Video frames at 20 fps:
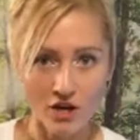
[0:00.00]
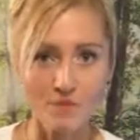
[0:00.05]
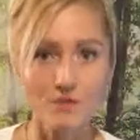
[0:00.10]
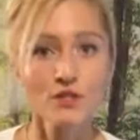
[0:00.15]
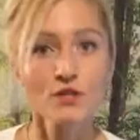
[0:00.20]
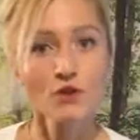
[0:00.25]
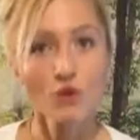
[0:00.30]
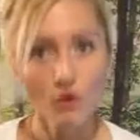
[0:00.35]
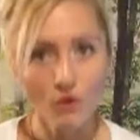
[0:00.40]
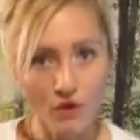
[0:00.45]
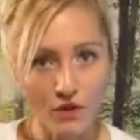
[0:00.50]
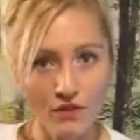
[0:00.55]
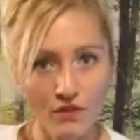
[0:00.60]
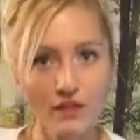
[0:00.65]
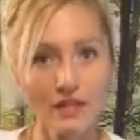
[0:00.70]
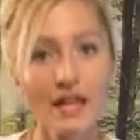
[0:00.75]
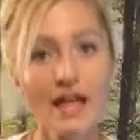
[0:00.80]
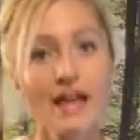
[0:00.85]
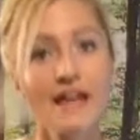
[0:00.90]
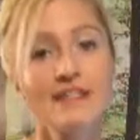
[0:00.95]
the arms, the
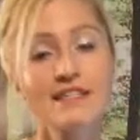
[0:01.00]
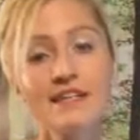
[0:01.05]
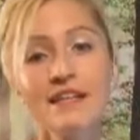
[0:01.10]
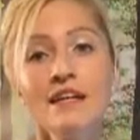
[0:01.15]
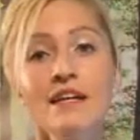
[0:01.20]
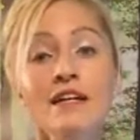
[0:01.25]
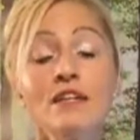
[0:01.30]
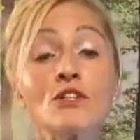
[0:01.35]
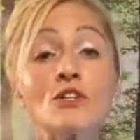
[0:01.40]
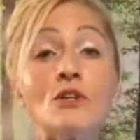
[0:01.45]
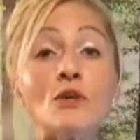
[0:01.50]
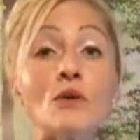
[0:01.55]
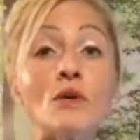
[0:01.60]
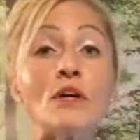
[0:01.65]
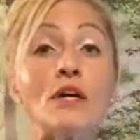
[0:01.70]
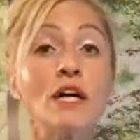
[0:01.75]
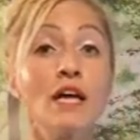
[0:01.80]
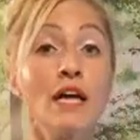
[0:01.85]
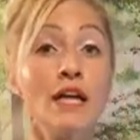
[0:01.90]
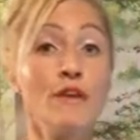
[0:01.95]
core, the legs.
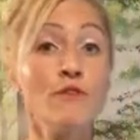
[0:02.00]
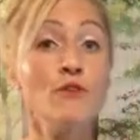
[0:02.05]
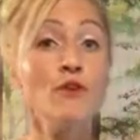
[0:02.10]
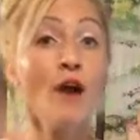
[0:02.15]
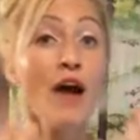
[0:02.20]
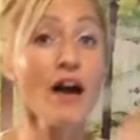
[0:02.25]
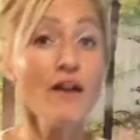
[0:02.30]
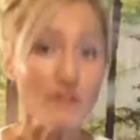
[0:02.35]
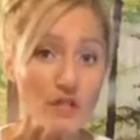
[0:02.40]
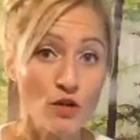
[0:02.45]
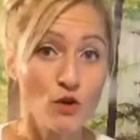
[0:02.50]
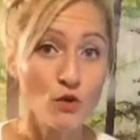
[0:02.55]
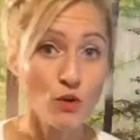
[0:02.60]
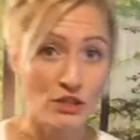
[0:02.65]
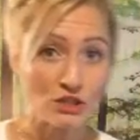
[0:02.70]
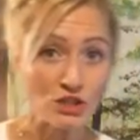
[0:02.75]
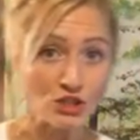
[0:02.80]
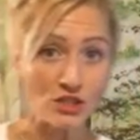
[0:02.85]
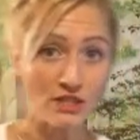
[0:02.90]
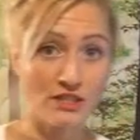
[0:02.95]
So if you have
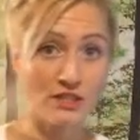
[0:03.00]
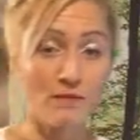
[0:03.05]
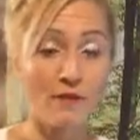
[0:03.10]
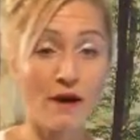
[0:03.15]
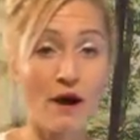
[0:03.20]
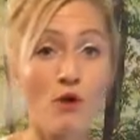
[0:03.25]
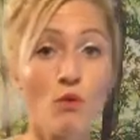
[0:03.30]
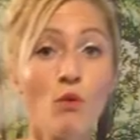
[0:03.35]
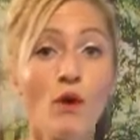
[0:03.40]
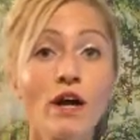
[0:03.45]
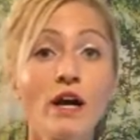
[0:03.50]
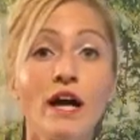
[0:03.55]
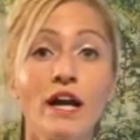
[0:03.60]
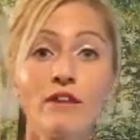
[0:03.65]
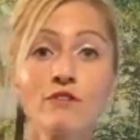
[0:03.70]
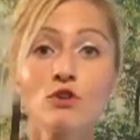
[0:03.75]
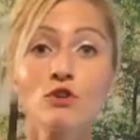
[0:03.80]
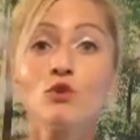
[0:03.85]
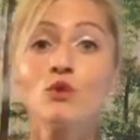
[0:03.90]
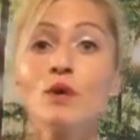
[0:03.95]
any questions about what
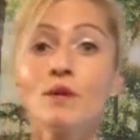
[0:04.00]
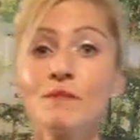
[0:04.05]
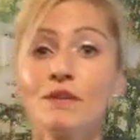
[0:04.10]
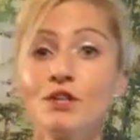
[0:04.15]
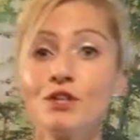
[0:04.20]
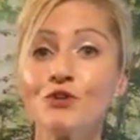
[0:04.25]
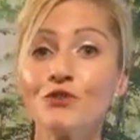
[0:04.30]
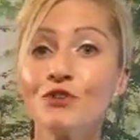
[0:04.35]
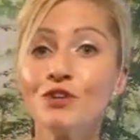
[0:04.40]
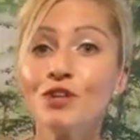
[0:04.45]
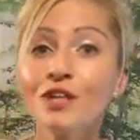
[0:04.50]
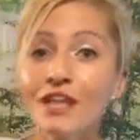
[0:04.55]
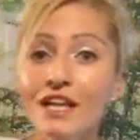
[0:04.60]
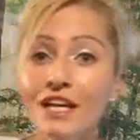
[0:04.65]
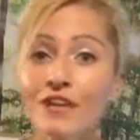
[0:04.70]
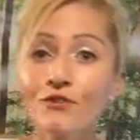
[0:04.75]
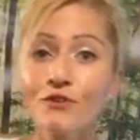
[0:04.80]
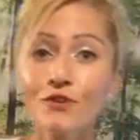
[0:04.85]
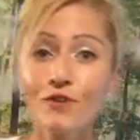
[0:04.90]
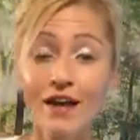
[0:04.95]
kind of equipment you
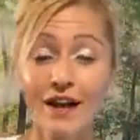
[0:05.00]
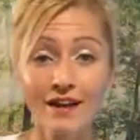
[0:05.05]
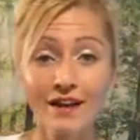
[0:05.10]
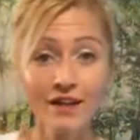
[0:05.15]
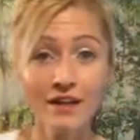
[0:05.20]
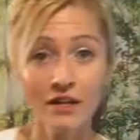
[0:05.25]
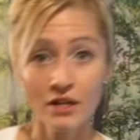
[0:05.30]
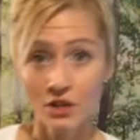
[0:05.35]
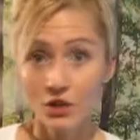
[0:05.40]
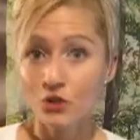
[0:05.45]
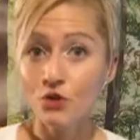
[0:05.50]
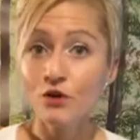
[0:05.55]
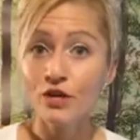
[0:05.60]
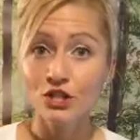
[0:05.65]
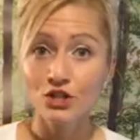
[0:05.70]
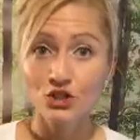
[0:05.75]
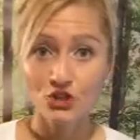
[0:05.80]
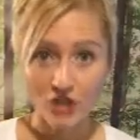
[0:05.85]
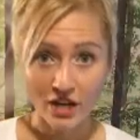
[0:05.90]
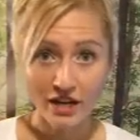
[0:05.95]
need for that,
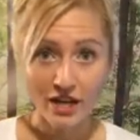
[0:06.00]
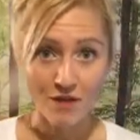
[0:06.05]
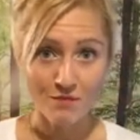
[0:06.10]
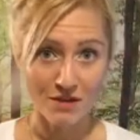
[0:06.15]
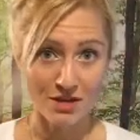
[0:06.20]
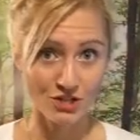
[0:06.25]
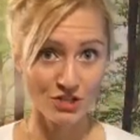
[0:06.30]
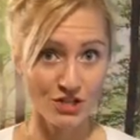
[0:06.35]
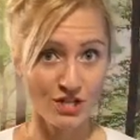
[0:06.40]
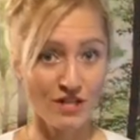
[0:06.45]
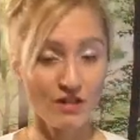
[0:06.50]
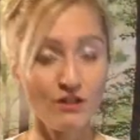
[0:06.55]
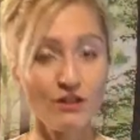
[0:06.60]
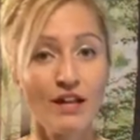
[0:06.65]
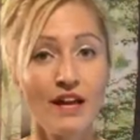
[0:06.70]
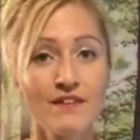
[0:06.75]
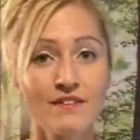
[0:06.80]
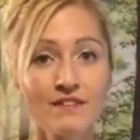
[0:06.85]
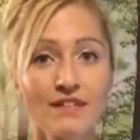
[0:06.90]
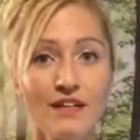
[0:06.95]
you could check out my
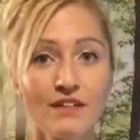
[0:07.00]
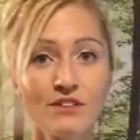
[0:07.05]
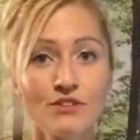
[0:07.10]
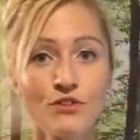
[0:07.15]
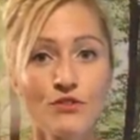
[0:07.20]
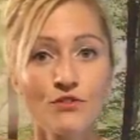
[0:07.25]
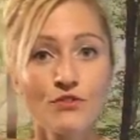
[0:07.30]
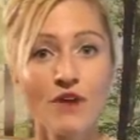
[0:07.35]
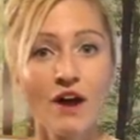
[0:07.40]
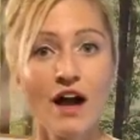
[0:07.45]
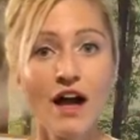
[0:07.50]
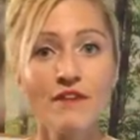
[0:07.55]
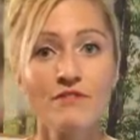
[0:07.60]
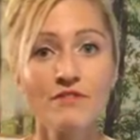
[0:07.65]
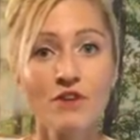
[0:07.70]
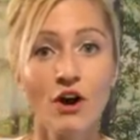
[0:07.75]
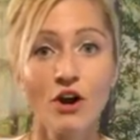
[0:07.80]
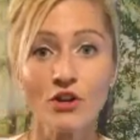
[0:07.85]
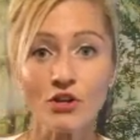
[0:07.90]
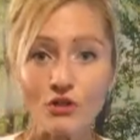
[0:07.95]
channel, Lifestyle to
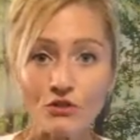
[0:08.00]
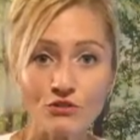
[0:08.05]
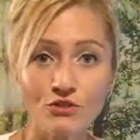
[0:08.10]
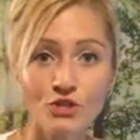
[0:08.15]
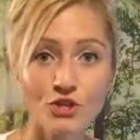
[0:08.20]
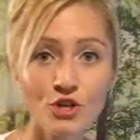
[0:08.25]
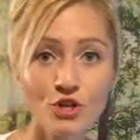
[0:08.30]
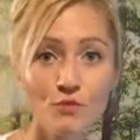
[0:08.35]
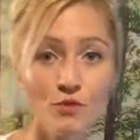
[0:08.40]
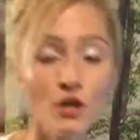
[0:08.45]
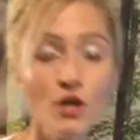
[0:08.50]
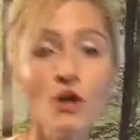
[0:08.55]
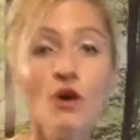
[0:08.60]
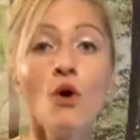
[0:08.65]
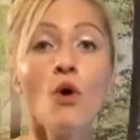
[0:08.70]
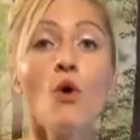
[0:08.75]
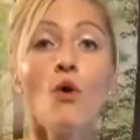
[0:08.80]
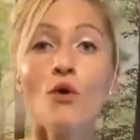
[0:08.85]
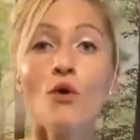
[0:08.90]
Thrive, on YouTube,